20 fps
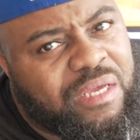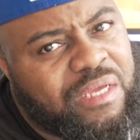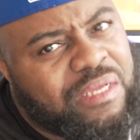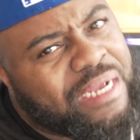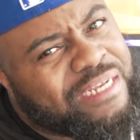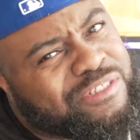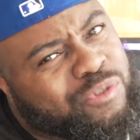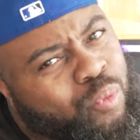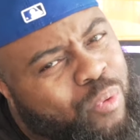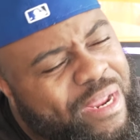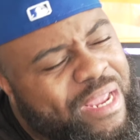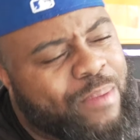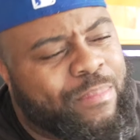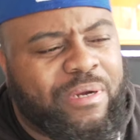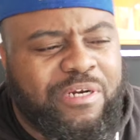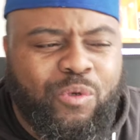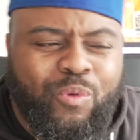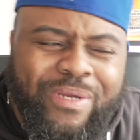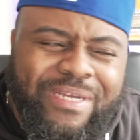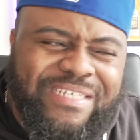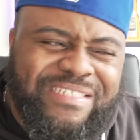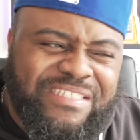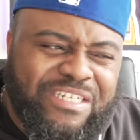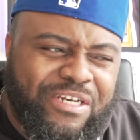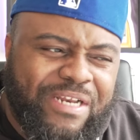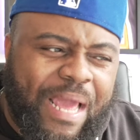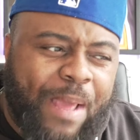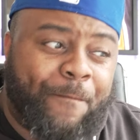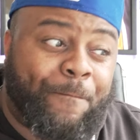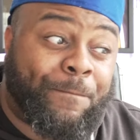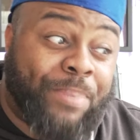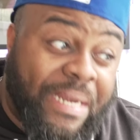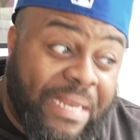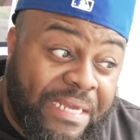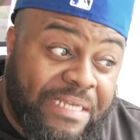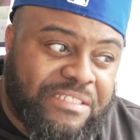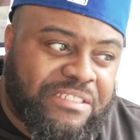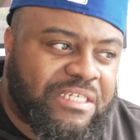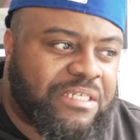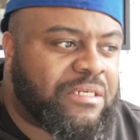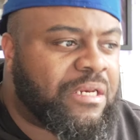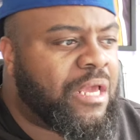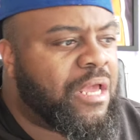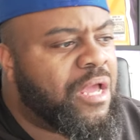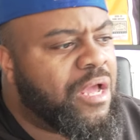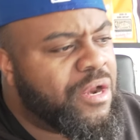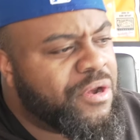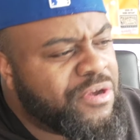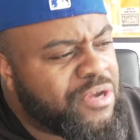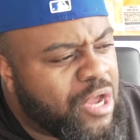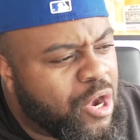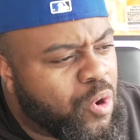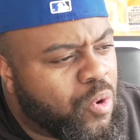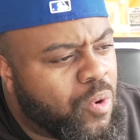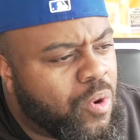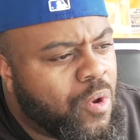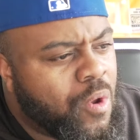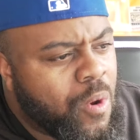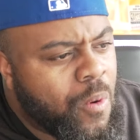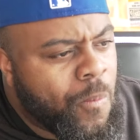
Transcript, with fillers: That's a win. But do we consider that blitzing? No.